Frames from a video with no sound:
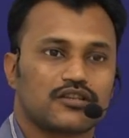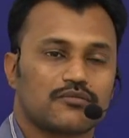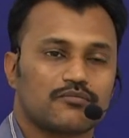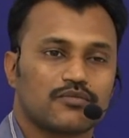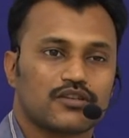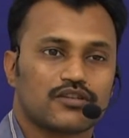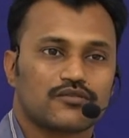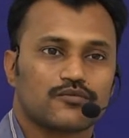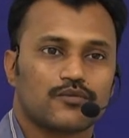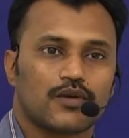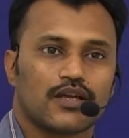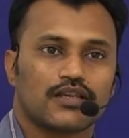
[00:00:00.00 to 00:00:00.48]

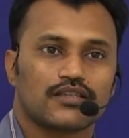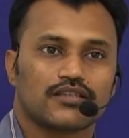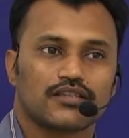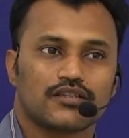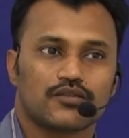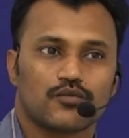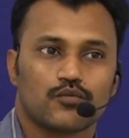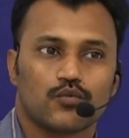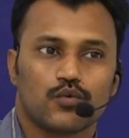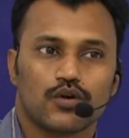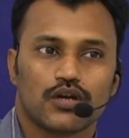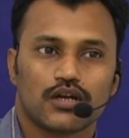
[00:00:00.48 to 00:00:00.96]
Biswas is a
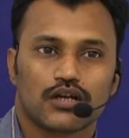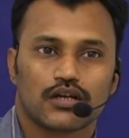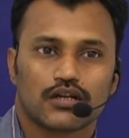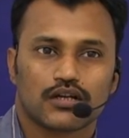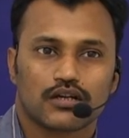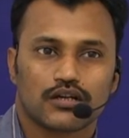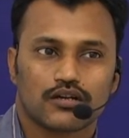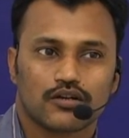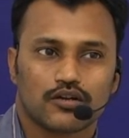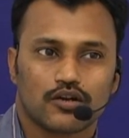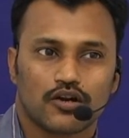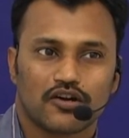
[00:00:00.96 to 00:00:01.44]

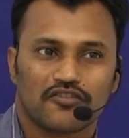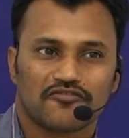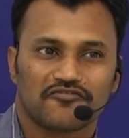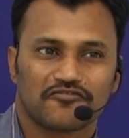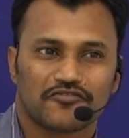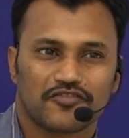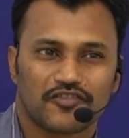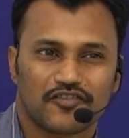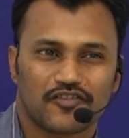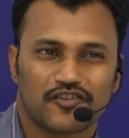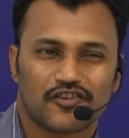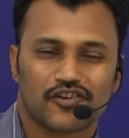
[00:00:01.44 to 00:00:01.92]
work of
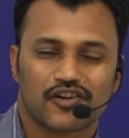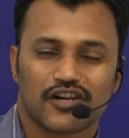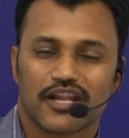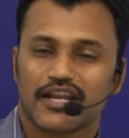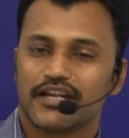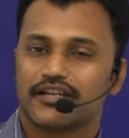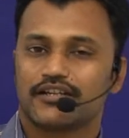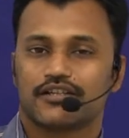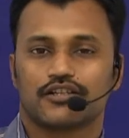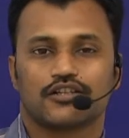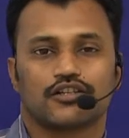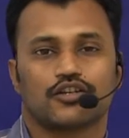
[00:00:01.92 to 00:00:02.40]

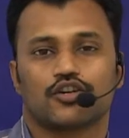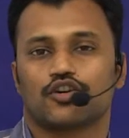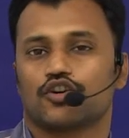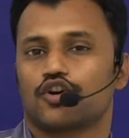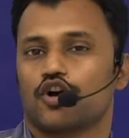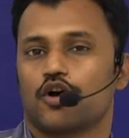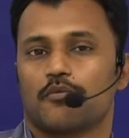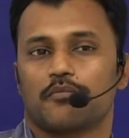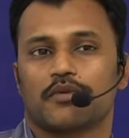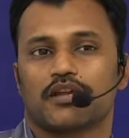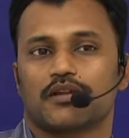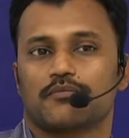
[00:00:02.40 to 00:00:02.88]
great
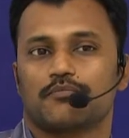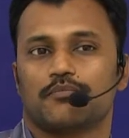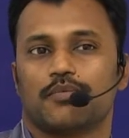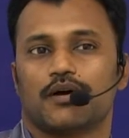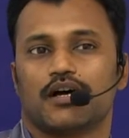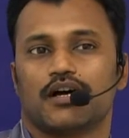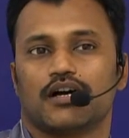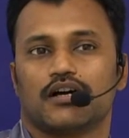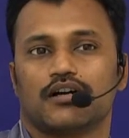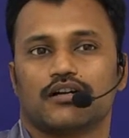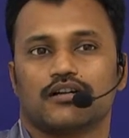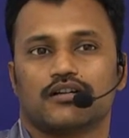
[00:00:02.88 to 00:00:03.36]
comic
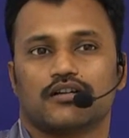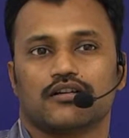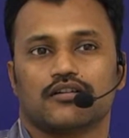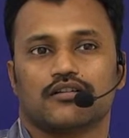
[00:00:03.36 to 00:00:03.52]
power,